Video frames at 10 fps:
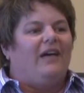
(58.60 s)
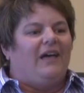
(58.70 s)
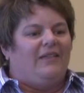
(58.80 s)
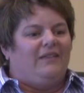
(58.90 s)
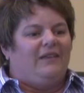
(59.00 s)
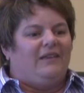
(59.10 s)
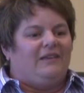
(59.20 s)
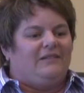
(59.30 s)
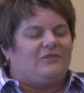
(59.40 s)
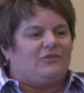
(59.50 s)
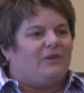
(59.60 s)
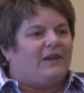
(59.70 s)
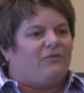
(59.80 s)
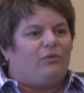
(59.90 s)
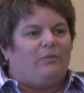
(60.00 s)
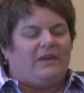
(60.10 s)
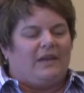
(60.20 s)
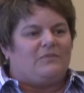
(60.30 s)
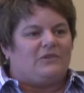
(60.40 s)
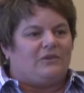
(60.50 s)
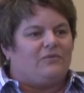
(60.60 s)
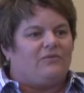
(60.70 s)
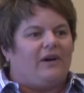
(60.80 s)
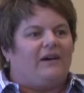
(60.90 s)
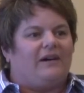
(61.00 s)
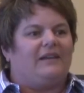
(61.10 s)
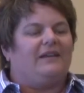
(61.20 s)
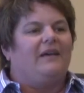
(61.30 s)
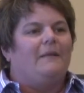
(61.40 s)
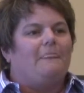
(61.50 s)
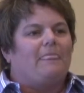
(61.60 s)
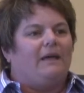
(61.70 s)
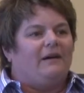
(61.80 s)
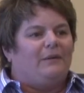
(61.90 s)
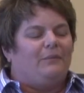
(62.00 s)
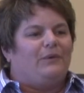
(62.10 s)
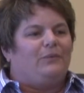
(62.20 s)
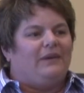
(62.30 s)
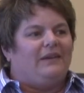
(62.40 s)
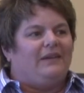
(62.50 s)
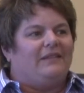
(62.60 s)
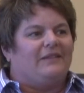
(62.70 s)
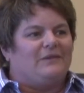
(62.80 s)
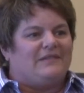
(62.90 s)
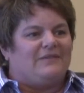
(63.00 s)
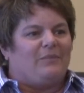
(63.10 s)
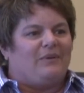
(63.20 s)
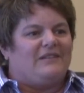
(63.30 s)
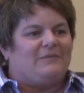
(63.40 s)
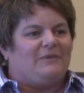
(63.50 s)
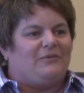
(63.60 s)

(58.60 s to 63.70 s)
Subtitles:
And then shortly after we became certified, when we received the placement